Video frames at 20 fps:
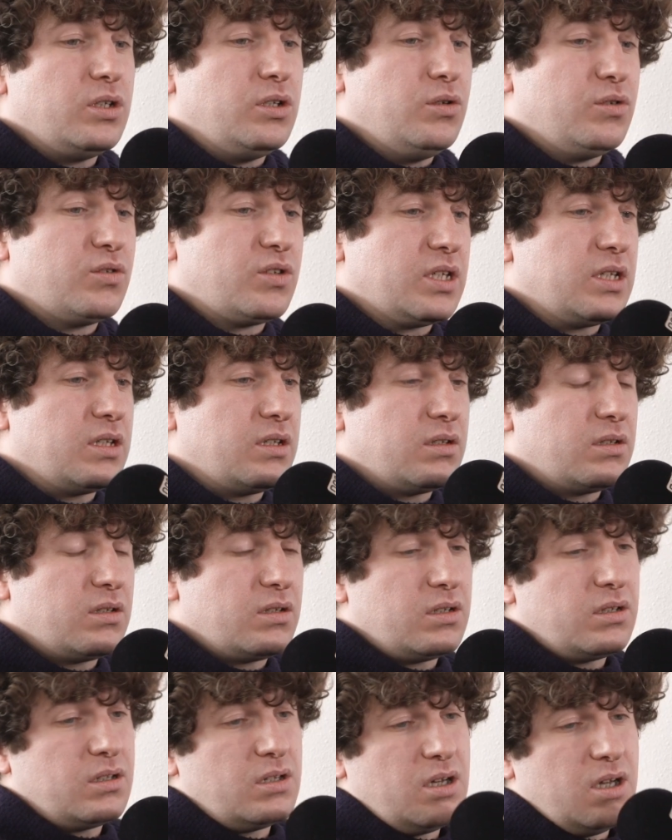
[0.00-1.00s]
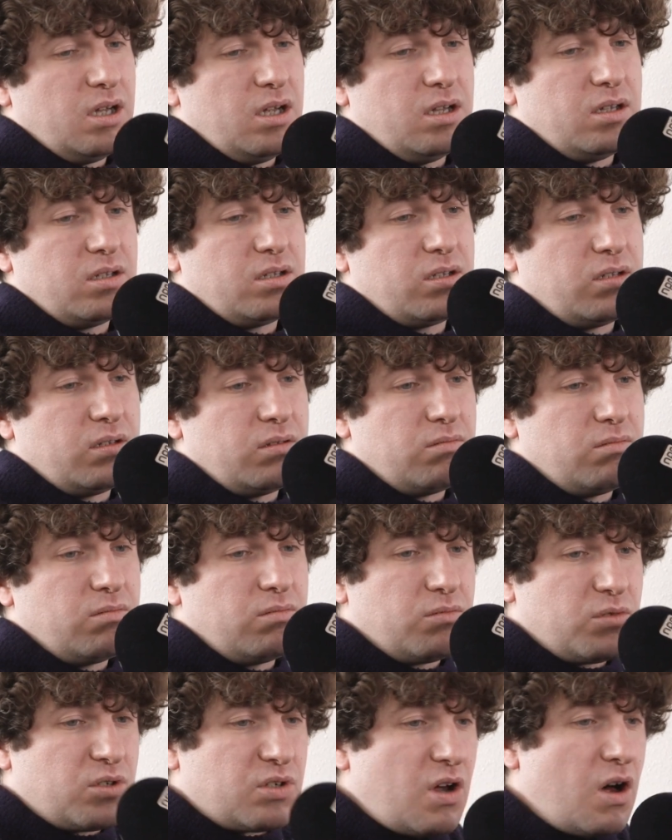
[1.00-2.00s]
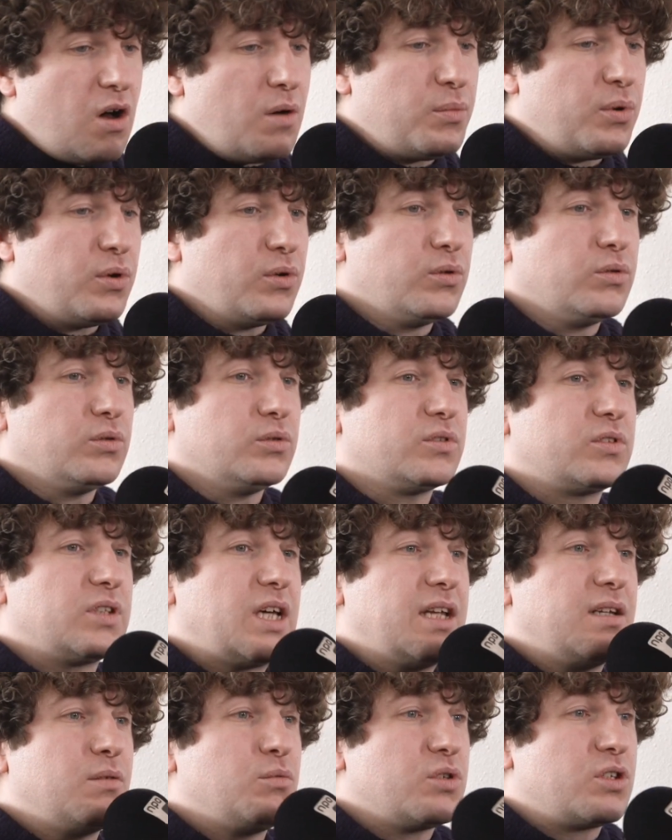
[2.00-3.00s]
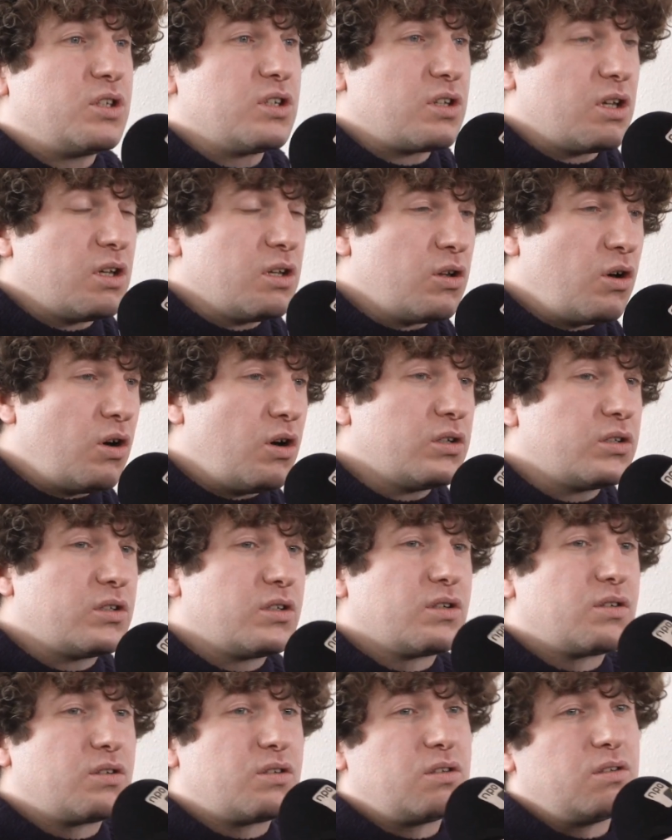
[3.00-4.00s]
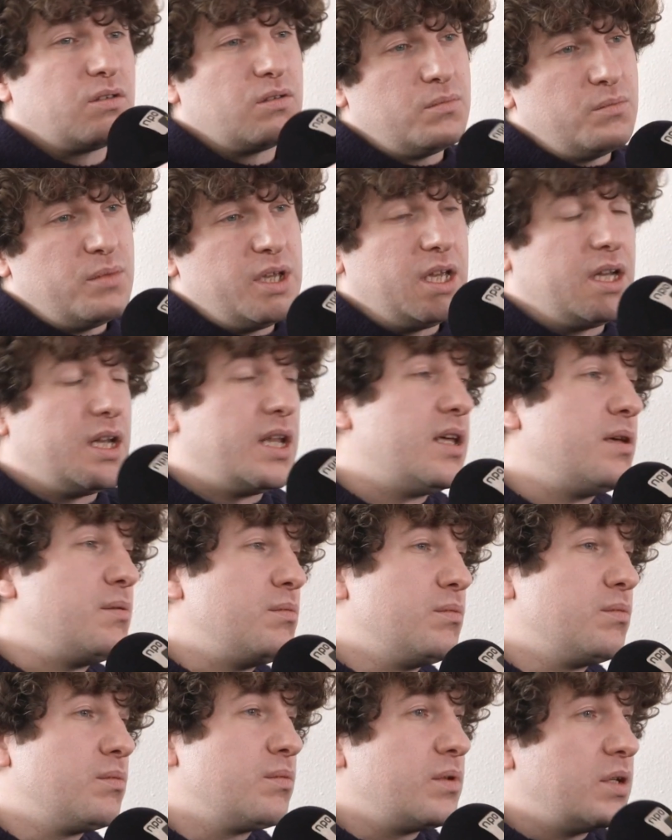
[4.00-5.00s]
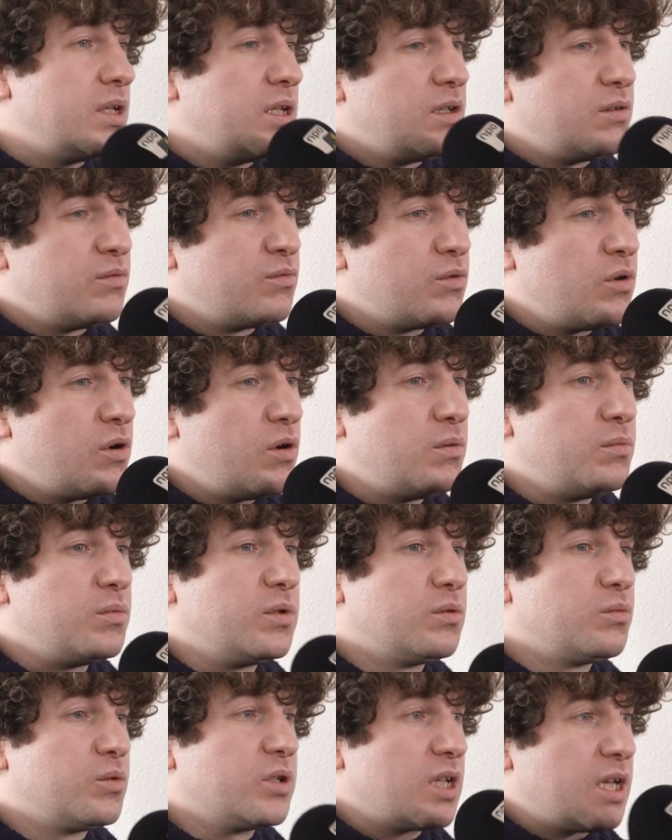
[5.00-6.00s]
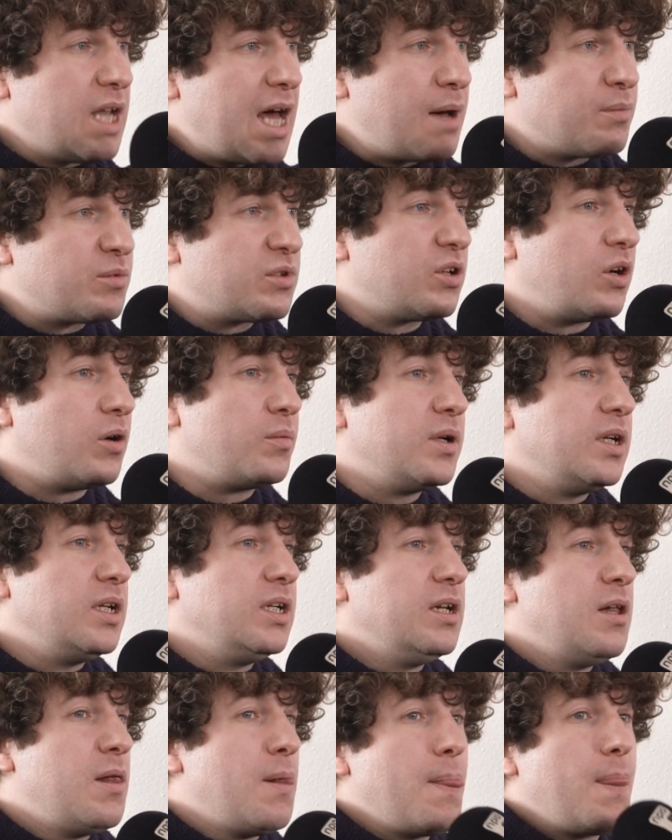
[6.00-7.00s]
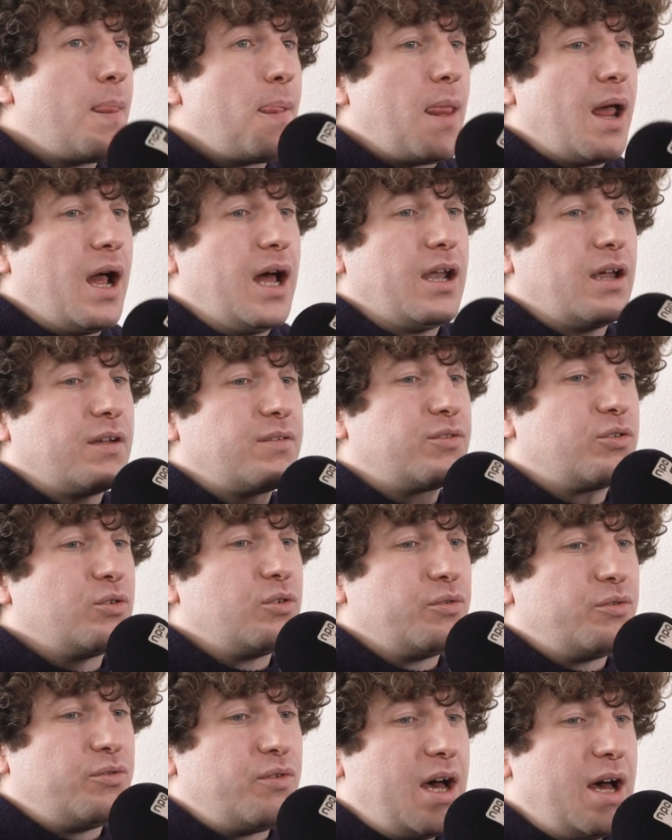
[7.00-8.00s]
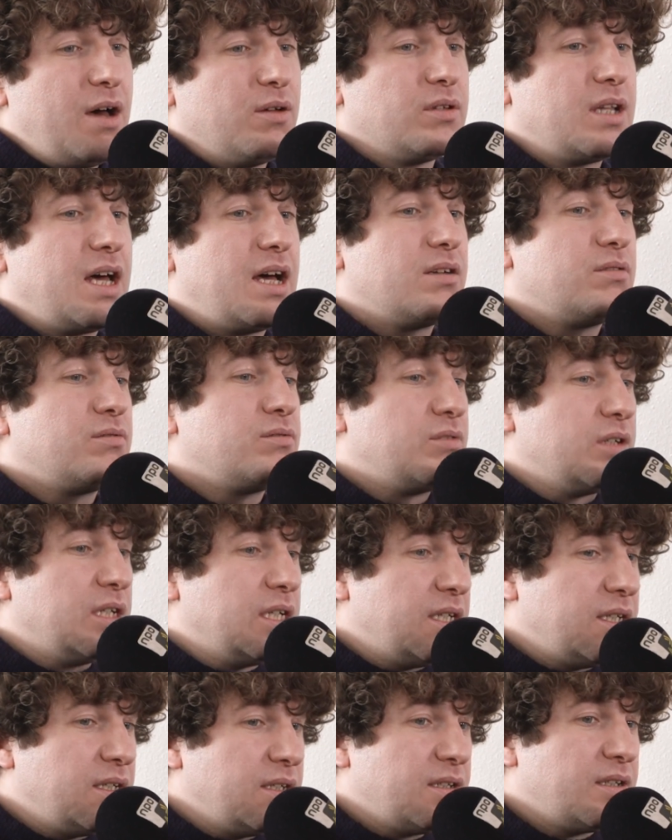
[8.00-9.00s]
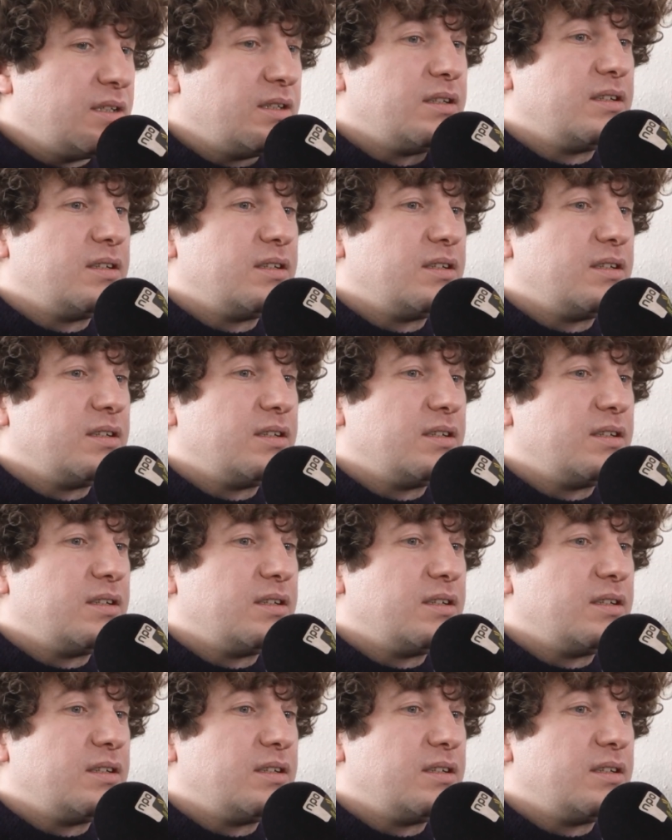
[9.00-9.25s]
using samples, and it was just a lot, just me and him in a room and with a laptop. And I sort of found that really